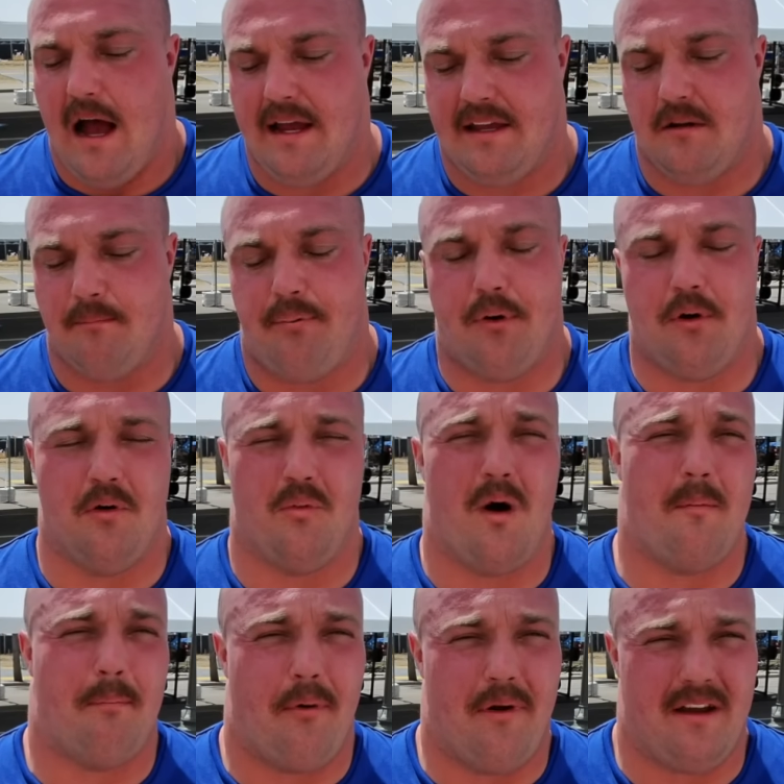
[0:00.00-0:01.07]
I can pull
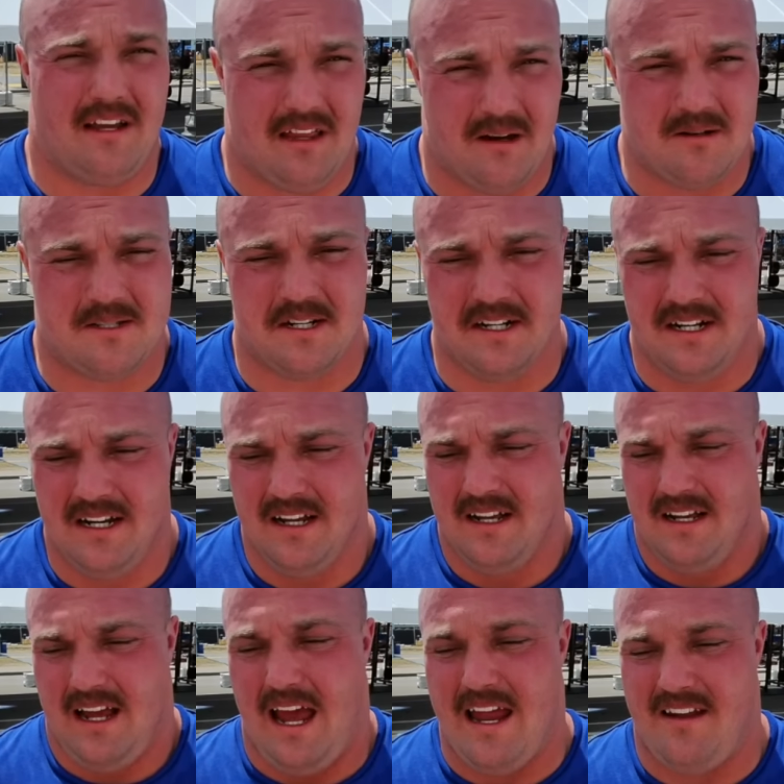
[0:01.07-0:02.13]
one point closer,
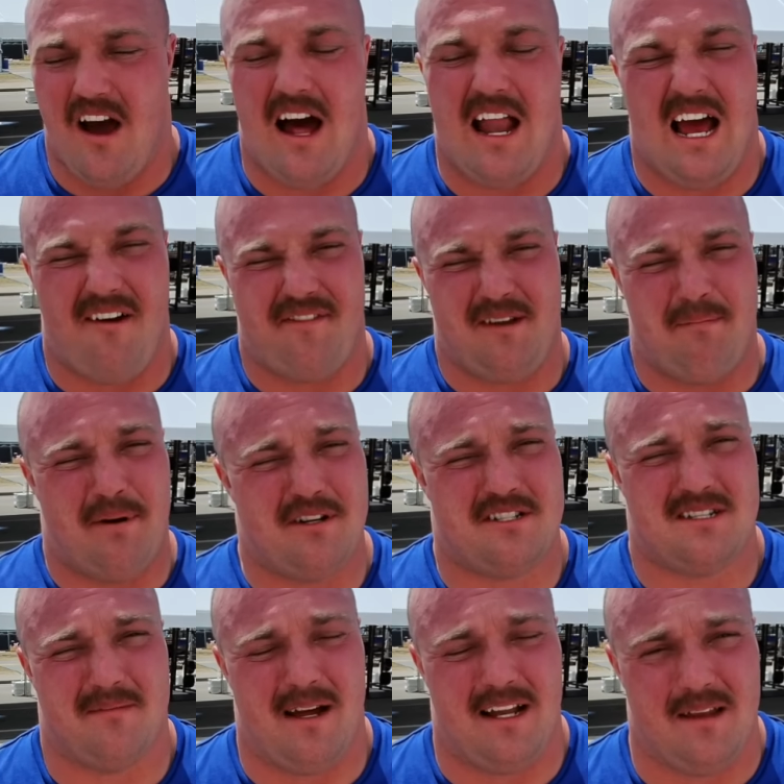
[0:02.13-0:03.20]
and not have to
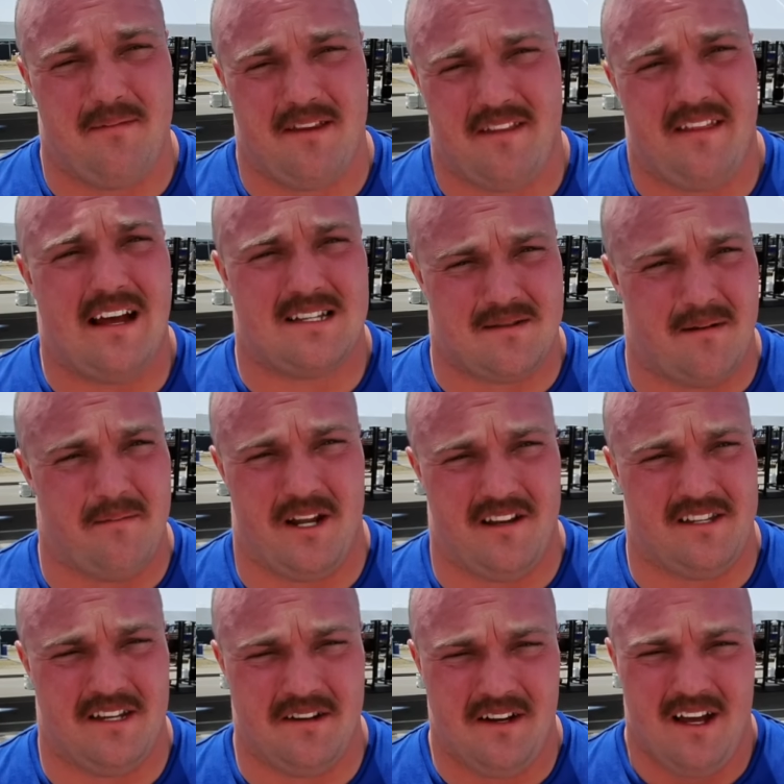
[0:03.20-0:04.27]
push to my limit, then that's what I'm going
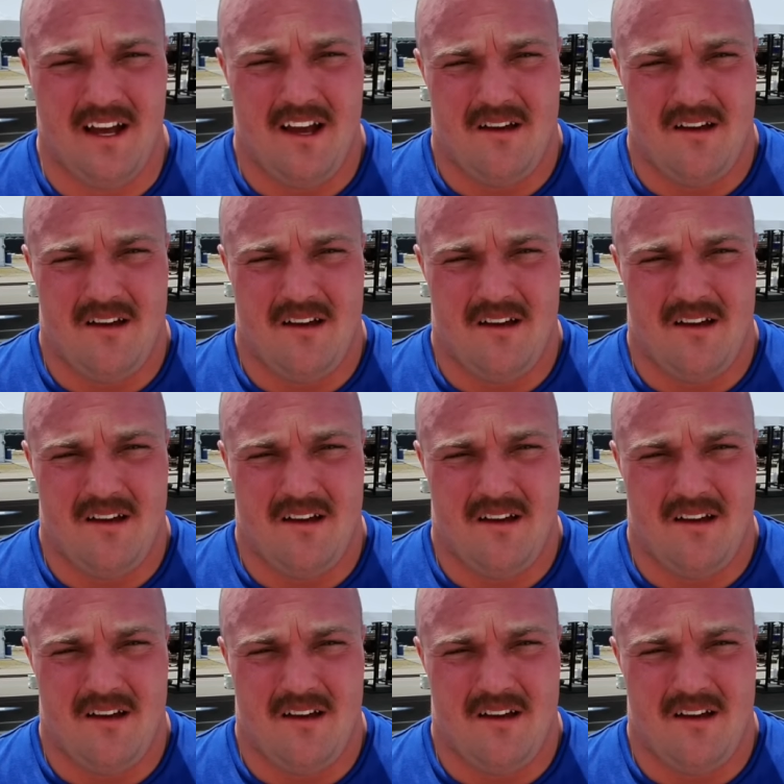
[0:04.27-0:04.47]
to do.